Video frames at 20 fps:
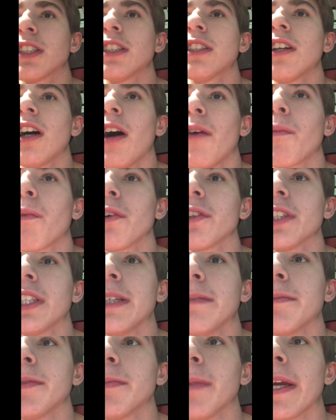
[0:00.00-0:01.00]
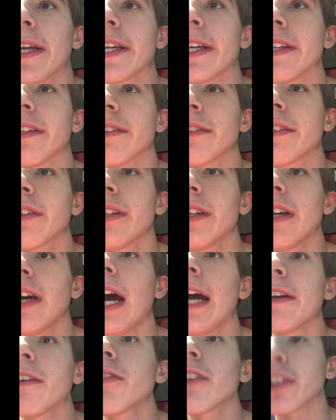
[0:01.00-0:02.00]
on what teams make it. I
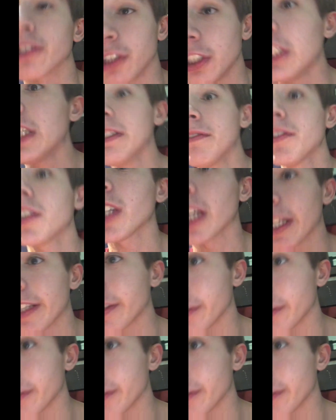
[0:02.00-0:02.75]
know the Chiefs and the